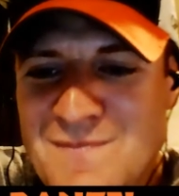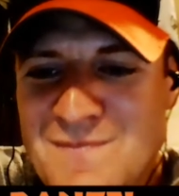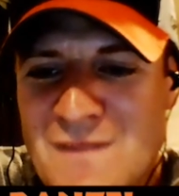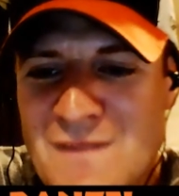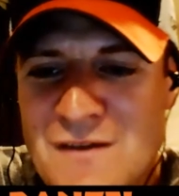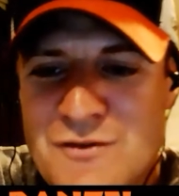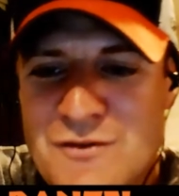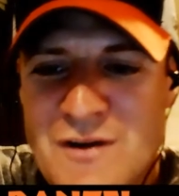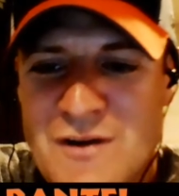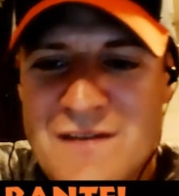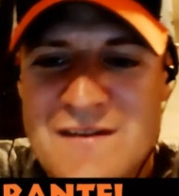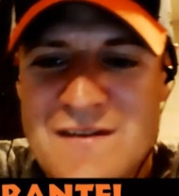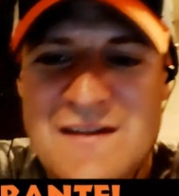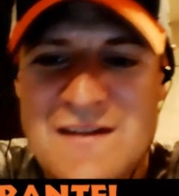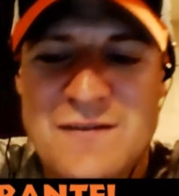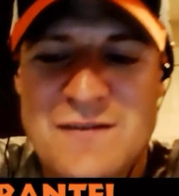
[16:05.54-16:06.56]
trust
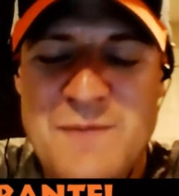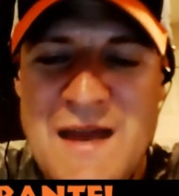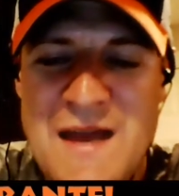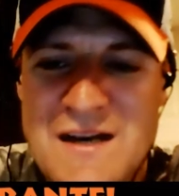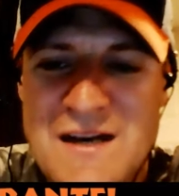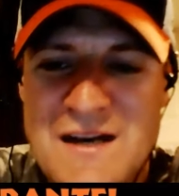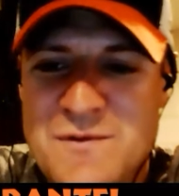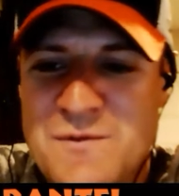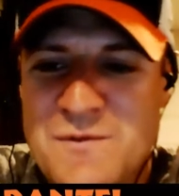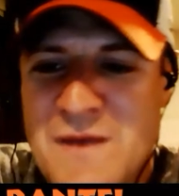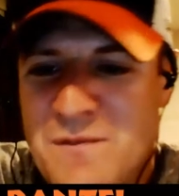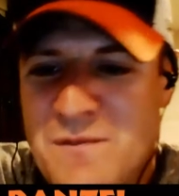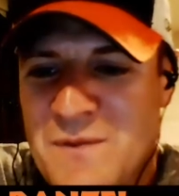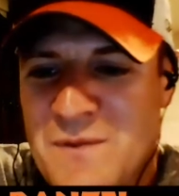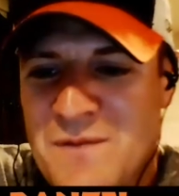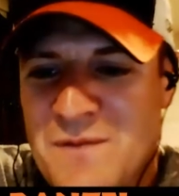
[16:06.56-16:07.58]
in this
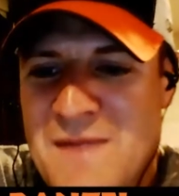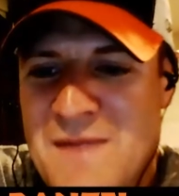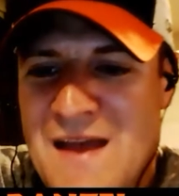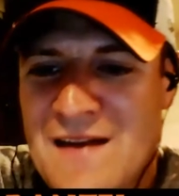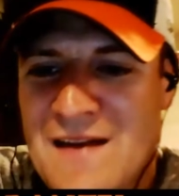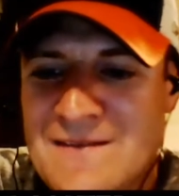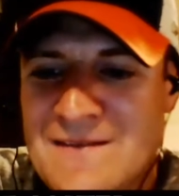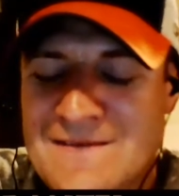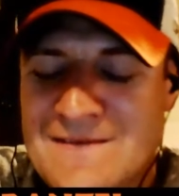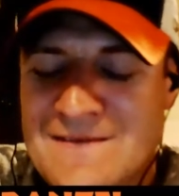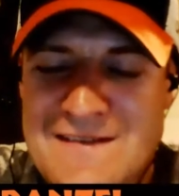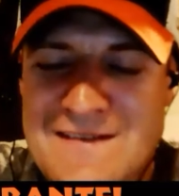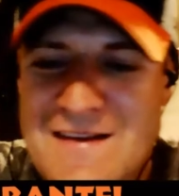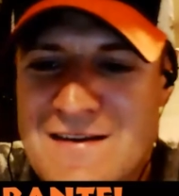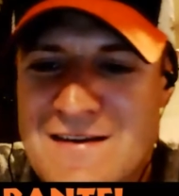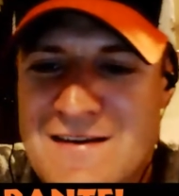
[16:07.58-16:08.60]
management, but man,
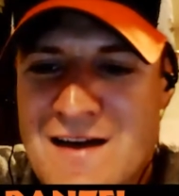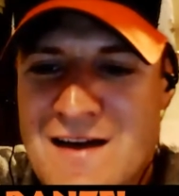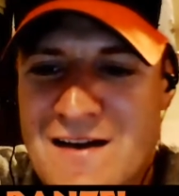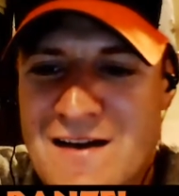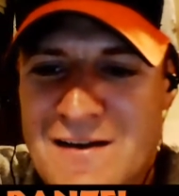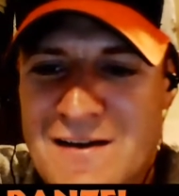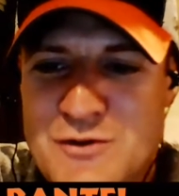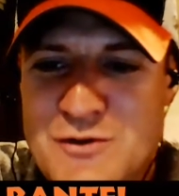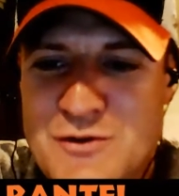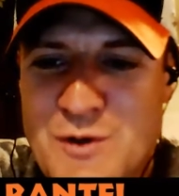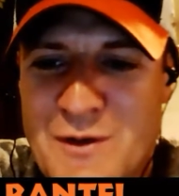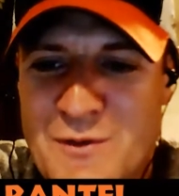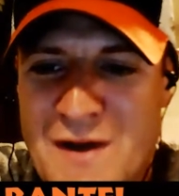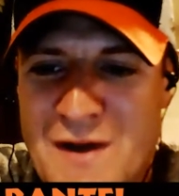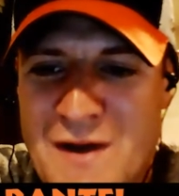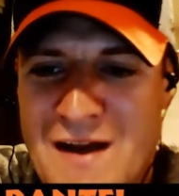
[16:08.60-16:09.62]
you got to enjoy
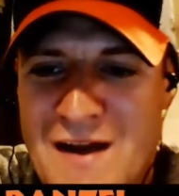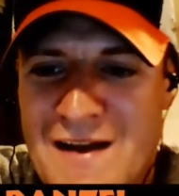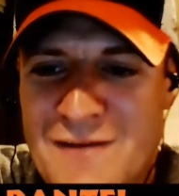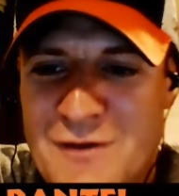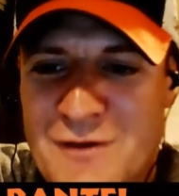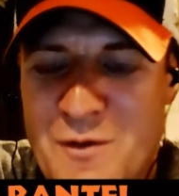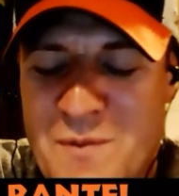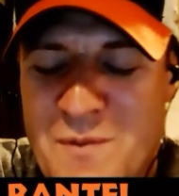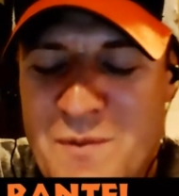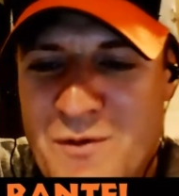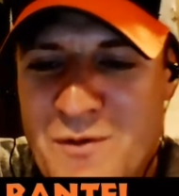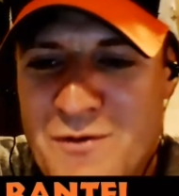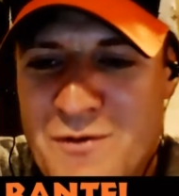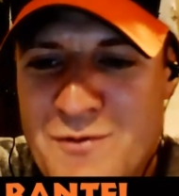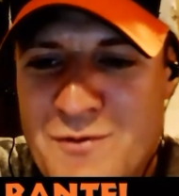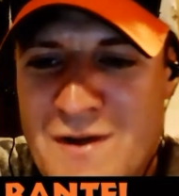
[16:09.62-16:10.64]
the ride after a bit.
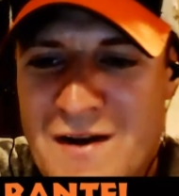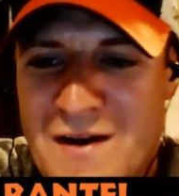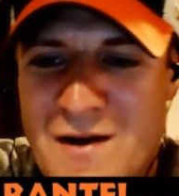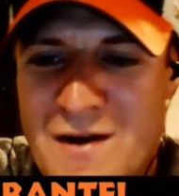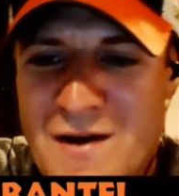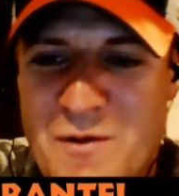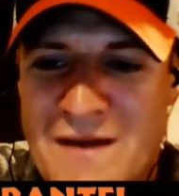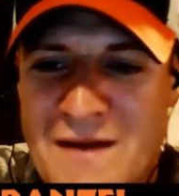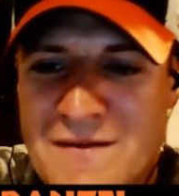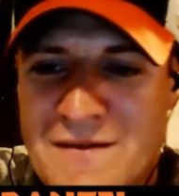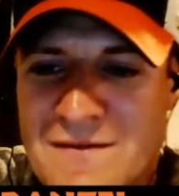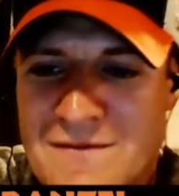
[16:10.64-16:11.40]
We're 3-0, man.